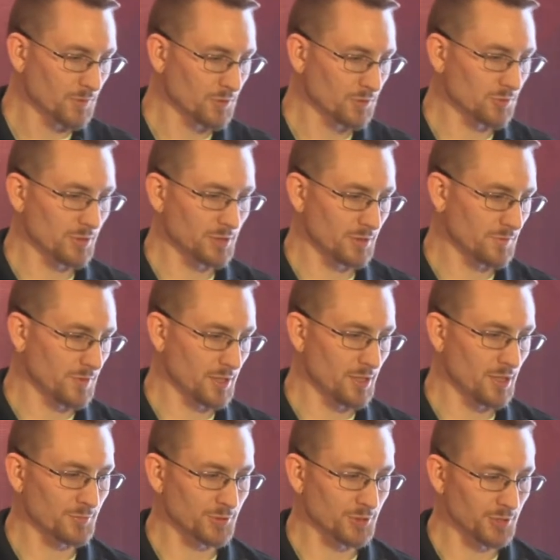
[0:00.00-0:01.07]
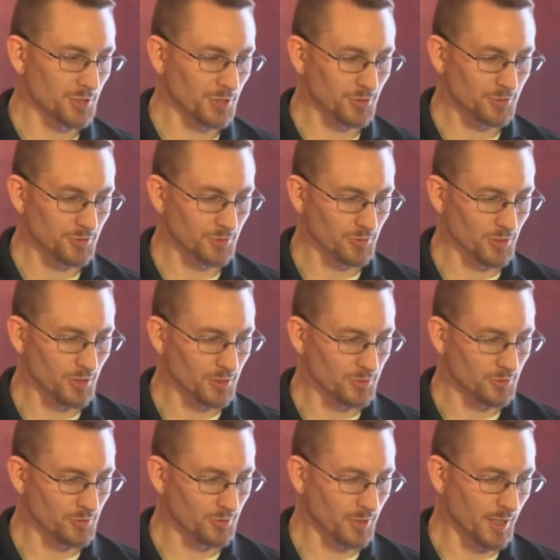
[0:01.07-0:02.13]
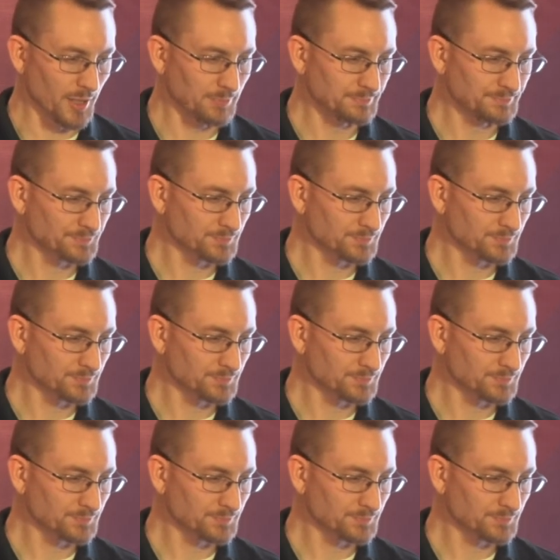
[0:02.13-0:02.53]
So I give that option here to do that.